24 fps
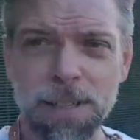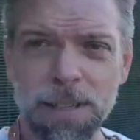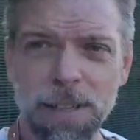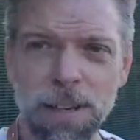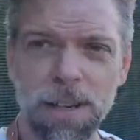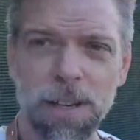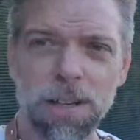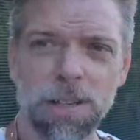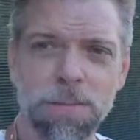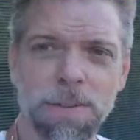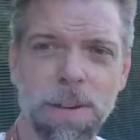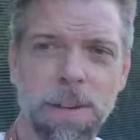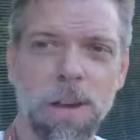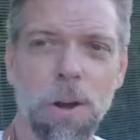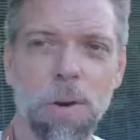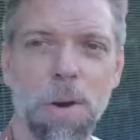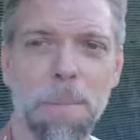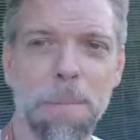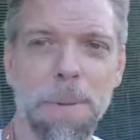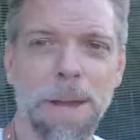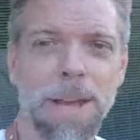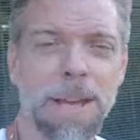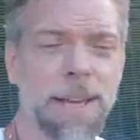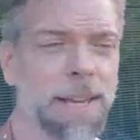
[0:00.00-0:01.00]
isn't the last video I
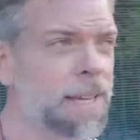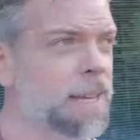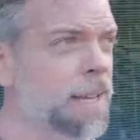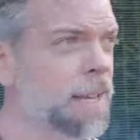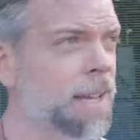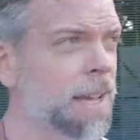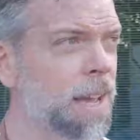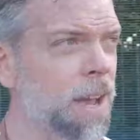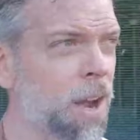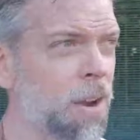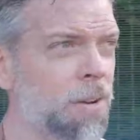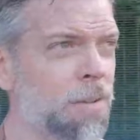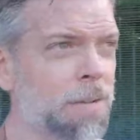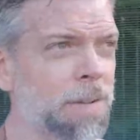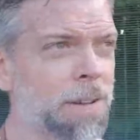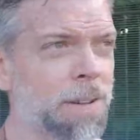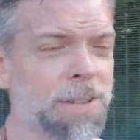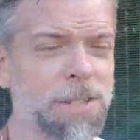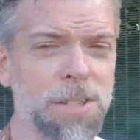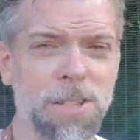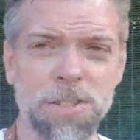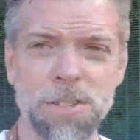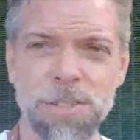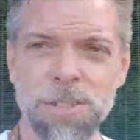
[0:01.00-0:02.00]
make. Hopefully I'll
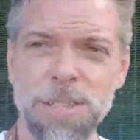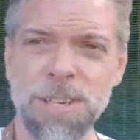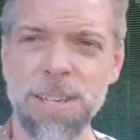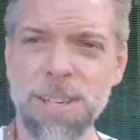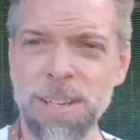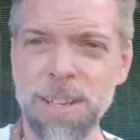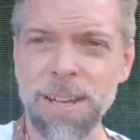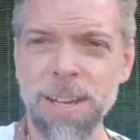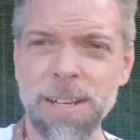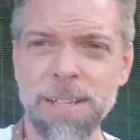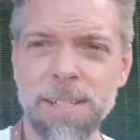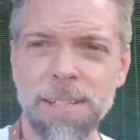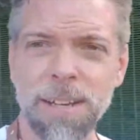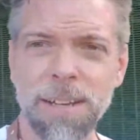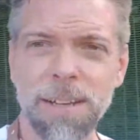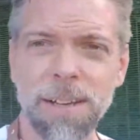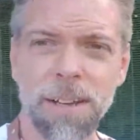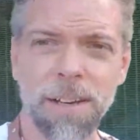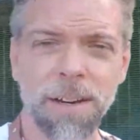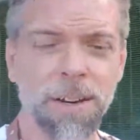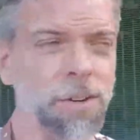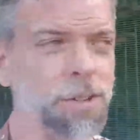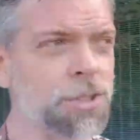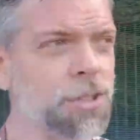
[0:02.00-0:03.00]
see you later
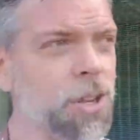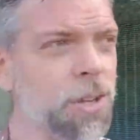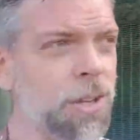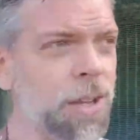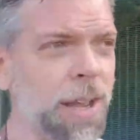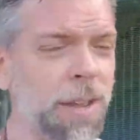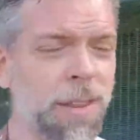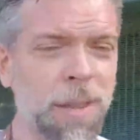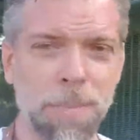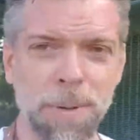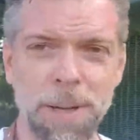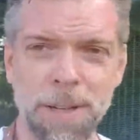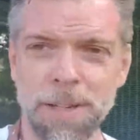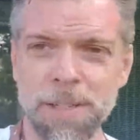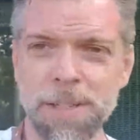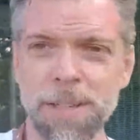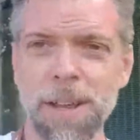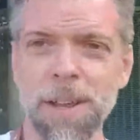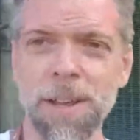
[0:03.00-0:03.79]
and I'll show you how the paint is